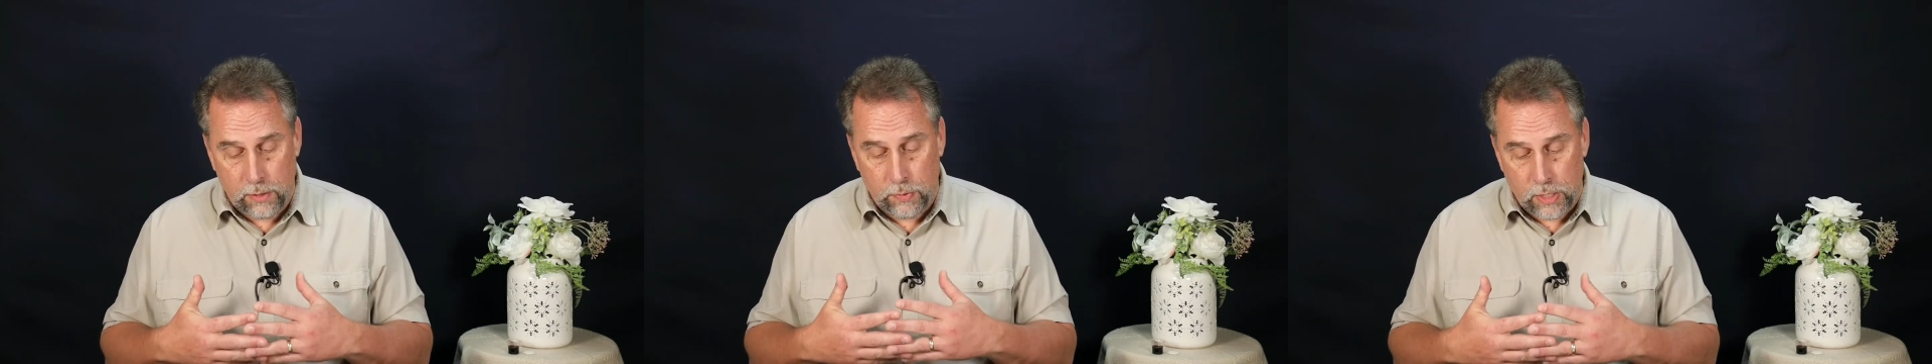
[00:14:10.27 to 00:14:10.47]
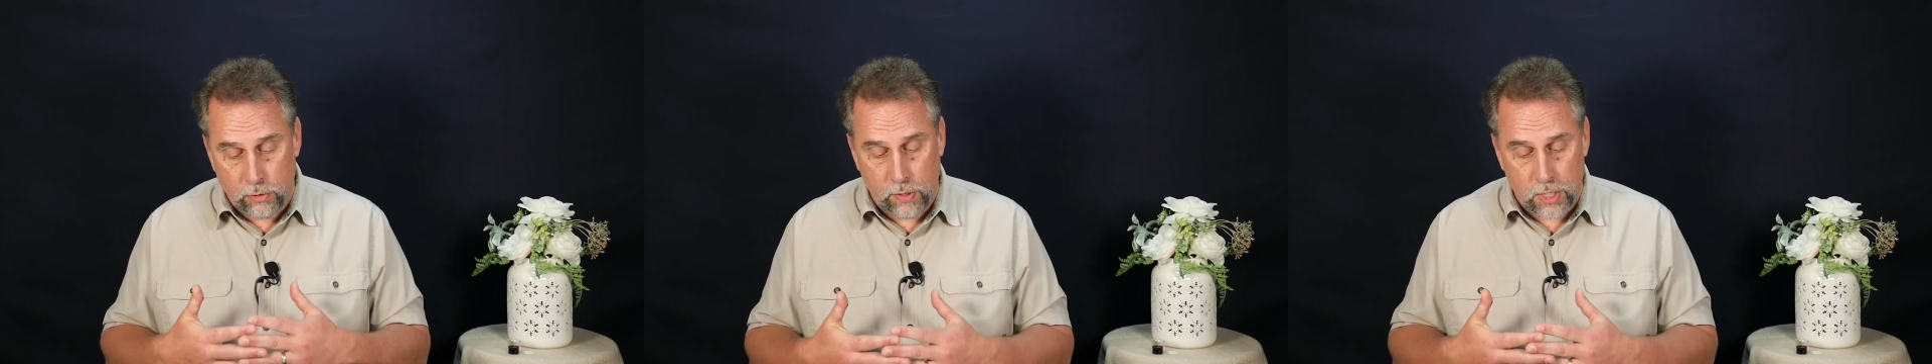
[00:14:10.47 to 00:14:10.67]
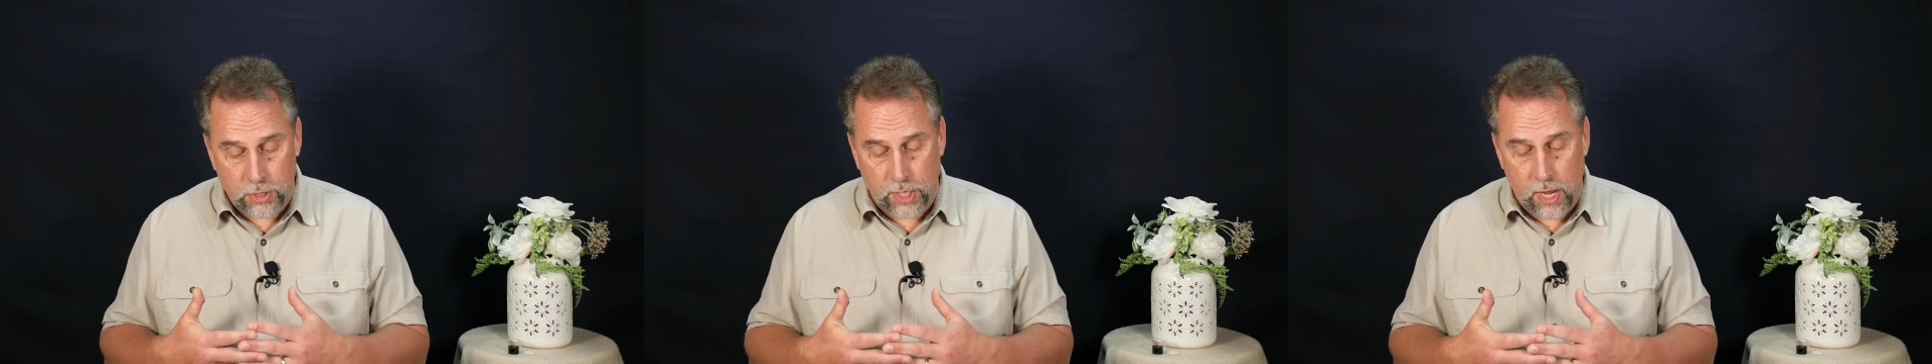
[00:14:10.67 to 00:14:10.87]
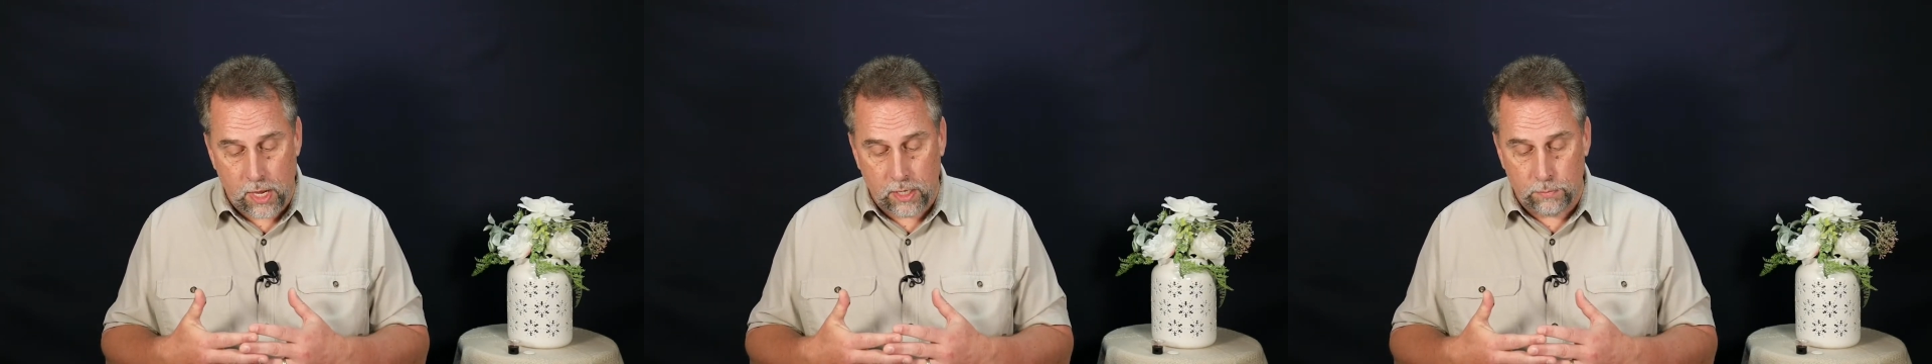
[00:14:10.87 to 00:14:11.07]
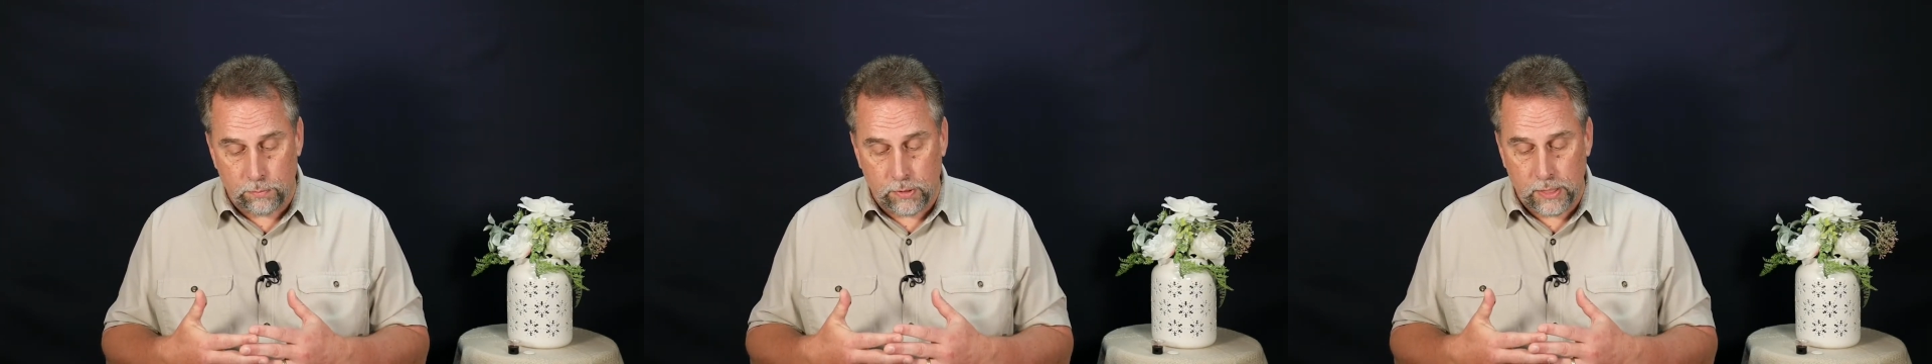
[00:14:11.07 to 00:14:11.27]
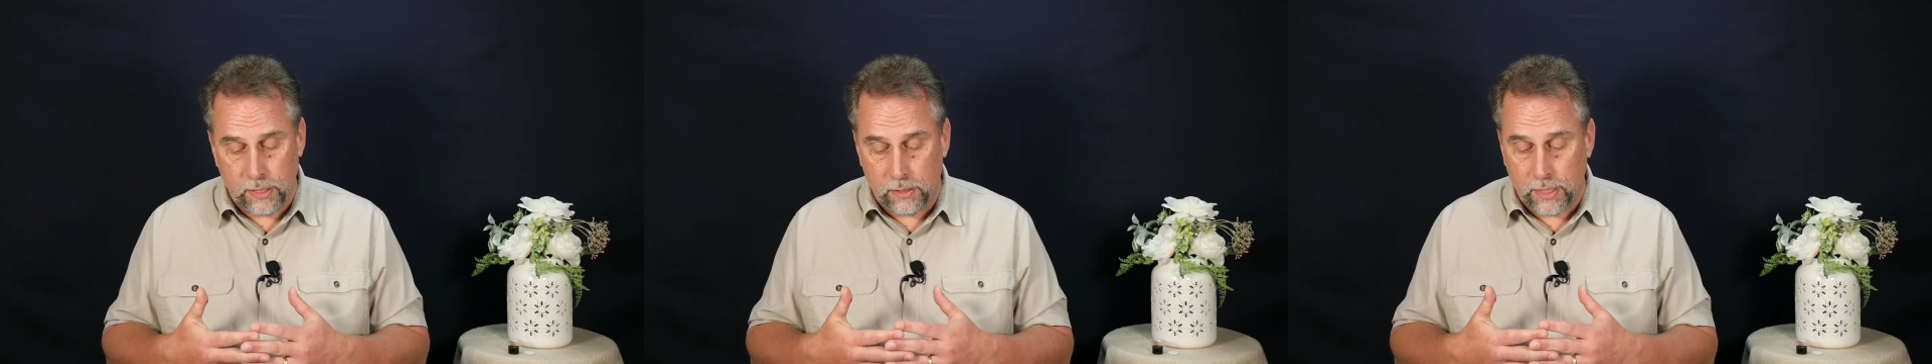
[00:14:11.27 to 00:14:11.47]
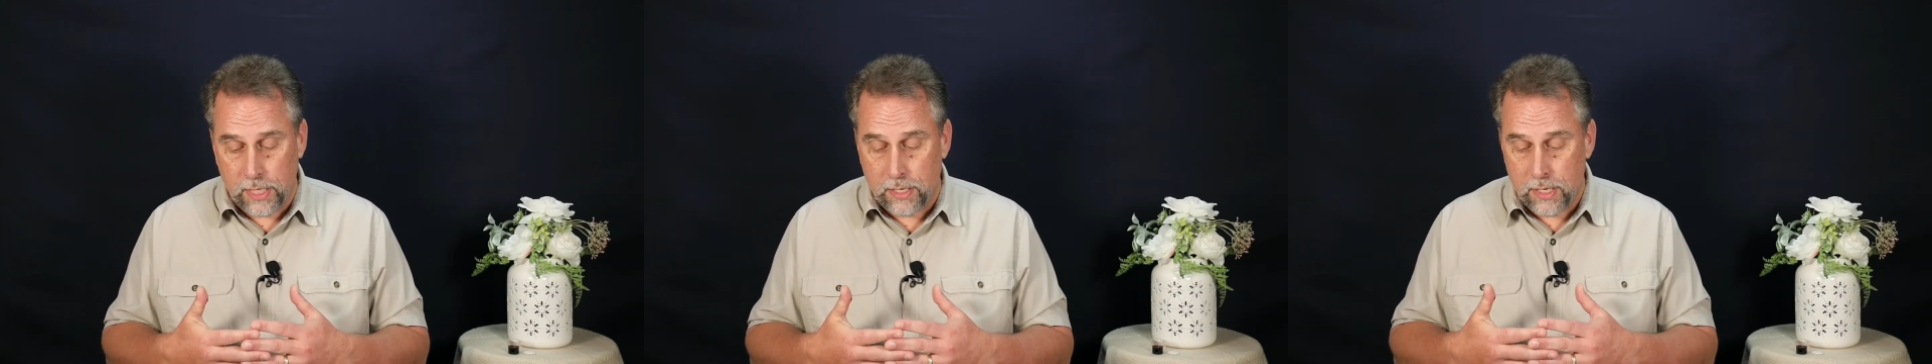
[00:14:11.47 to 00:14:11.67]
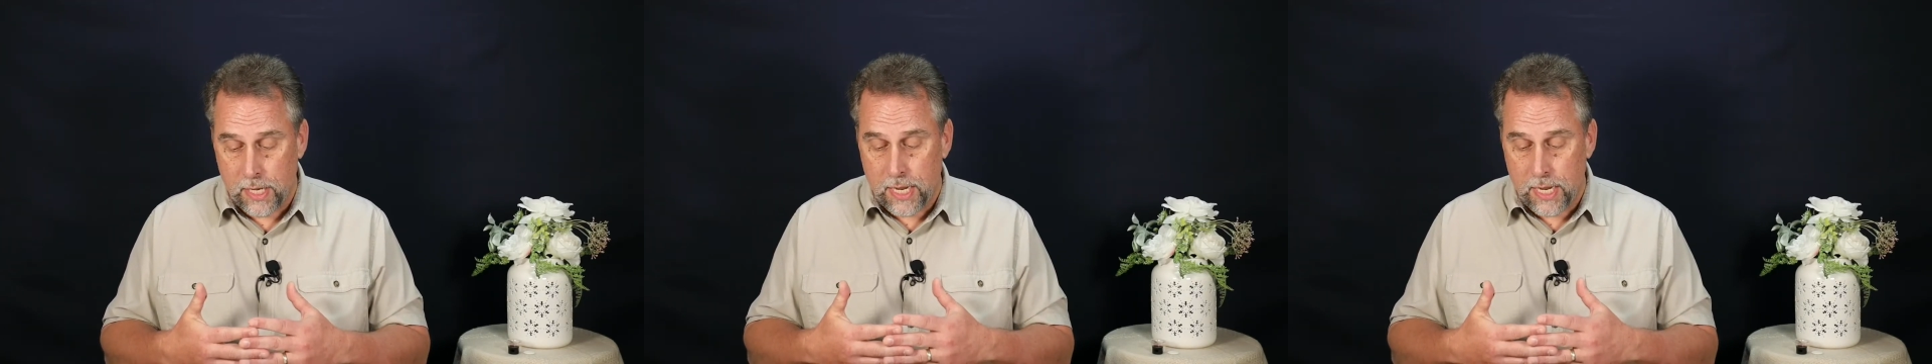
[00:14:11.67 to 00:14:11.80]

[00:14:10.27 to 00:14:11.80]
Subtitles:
we trust God completely.